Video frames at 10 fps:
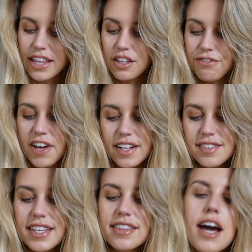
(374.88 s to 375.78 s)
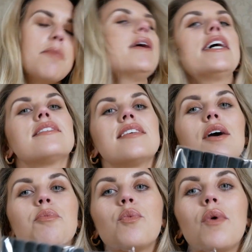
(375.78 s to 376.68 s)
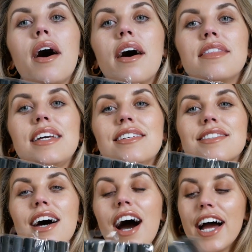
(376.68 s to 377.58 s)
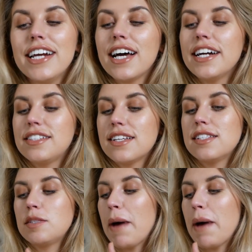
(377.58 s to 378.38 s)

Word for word: And the first thing that I picked up were these highlighters,